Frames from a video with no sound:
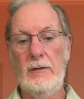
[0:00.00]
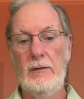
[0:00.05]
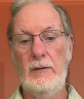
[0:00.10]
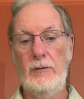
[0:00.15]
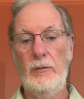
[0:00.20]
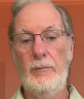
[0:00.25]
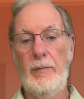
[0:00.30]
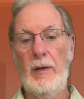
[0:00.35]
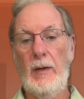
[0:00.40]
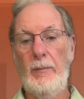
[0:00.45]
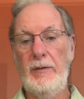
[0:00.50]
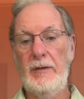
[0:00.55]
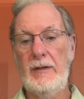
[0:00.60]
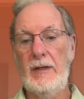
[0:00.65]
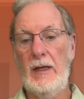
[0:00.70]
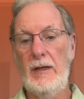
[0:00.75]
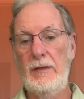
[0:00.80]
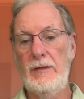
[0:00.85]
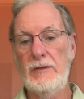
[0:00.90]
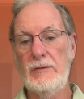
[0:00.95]
The
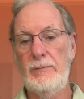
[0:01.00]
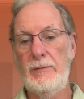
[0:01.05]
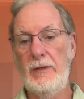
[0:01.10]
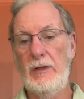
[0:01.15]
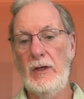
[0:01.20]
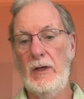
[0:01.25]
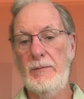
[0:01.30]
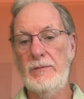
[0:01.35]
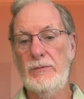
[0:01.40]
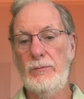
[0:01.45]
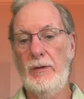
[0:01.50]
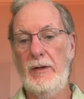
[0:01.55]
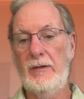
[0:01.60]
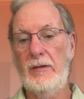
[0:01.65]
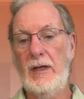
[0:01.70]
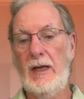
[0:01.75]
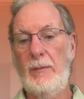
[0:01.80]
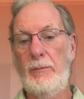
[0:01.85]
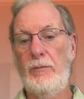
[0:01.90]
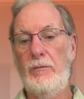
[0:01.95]
biomechanics becomes what
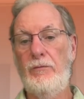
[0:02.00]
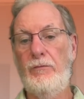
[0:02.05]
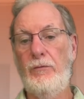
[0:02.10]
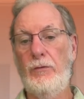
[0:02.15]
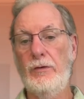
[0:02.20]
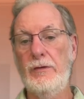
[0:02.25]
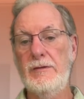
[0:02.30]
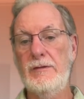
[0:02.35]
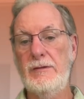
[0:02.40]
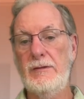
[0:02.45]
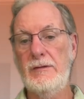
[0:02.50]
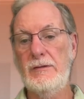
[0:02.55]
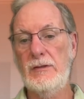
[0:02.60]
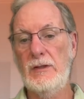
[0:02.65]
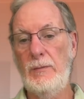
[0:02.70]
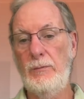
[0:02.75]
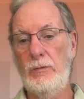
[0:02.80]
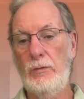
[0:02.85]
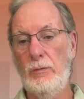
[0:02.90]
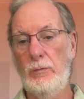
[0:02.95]
type of force
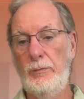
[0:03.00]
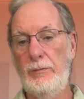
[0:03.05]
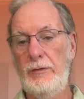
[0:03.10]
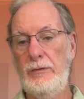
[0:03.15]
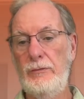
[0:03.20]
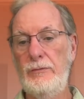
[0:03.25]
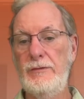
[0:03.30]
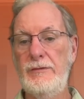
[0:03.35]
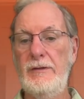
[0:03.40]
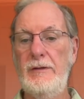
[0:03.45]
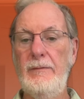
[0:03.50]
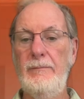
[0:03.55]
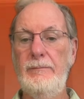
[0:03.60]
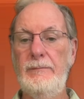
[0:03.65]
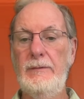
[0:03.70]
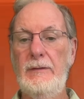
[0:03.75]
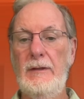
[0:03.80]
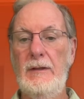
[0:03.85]
system you'll be using.